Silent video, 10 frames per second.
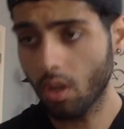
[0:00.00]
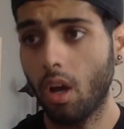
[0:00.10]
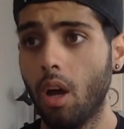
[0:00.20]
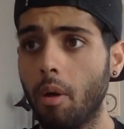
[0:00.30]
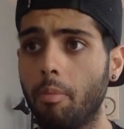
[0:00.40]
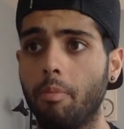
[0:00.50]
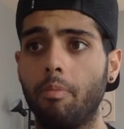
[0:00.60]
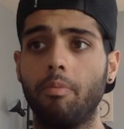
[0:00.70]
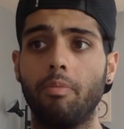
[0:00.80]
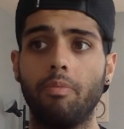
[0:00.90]
Um,
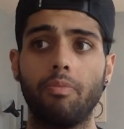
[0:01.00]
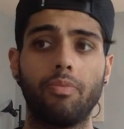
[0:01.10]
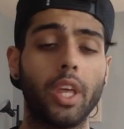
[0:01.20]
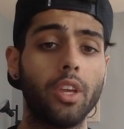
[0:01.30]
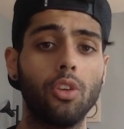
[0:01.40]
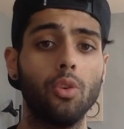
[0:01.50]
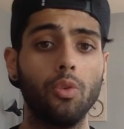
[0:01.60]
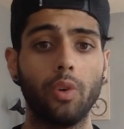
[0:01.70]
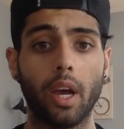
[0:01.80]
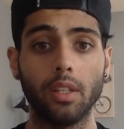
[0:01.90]
Thank
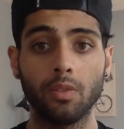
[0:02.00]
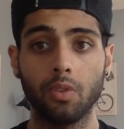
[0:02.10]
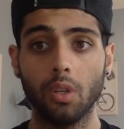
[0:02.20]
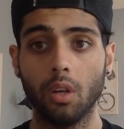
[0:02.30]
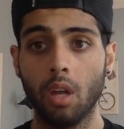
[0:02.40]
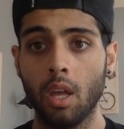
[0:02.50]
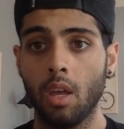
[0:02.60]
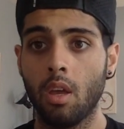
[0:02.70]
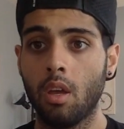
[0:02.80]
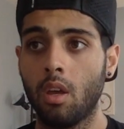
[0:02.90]
you guys for
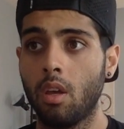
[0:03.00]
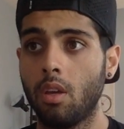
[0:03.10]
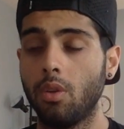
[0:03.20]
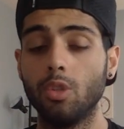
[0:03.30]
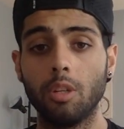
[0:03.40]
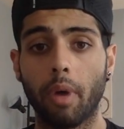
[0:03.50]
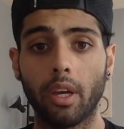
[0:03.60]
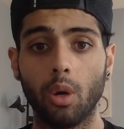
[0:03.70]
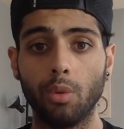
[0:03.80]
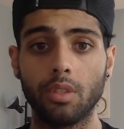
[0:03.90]
using my
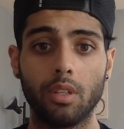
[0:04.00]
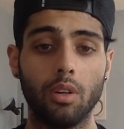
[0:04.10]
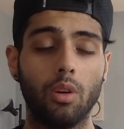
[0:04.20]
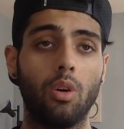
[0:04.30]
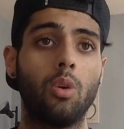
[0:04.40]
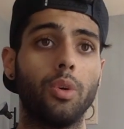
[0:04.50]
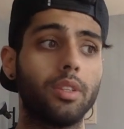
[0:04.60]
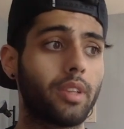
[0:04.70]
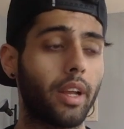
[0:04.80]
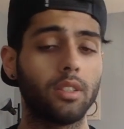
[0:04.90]
code still with
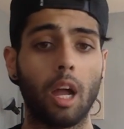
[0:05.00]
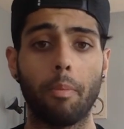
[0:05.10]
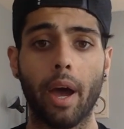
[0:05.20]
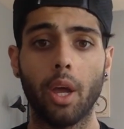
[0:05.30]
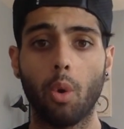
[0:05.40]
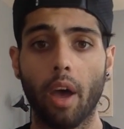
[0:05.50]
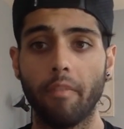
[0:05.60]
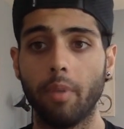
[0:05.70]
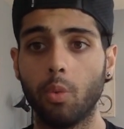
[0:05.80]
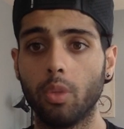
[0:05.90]
science.bio. I've
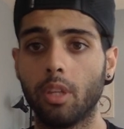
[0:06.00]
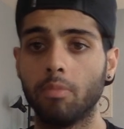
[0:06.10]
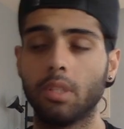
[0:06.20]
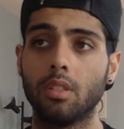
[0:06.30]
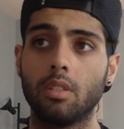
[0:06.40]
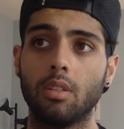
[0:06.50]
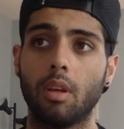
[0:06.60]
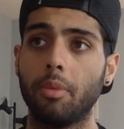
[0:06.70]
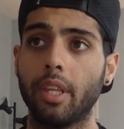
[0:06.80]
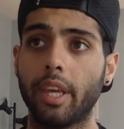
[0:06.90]
been with them since,
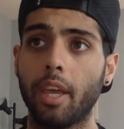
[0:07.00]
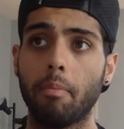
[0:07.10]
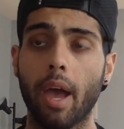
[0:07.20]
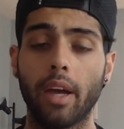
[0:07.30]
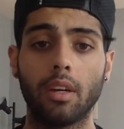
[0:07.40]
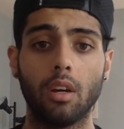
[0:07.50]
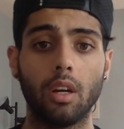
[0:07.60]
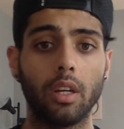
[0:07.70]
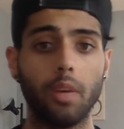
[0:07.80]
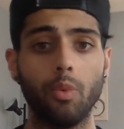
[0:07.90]
they came back
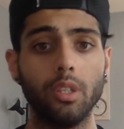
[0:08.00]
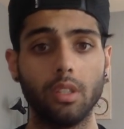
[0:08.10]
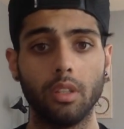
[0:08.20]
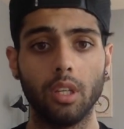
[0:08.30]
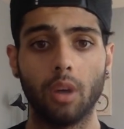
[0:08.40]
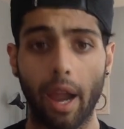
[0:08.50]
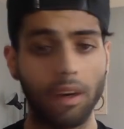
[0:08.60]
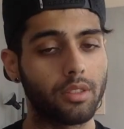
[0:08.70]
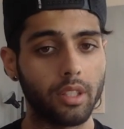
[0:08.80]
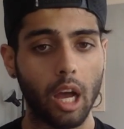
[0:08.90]
again recently,
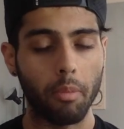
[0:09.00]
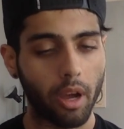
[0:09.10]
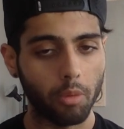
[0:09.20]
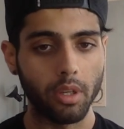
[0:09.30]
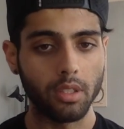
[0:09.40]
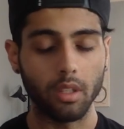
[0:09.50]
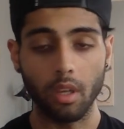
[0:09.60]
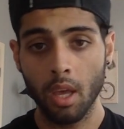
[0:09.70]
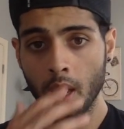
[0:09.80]
irc.bio basically,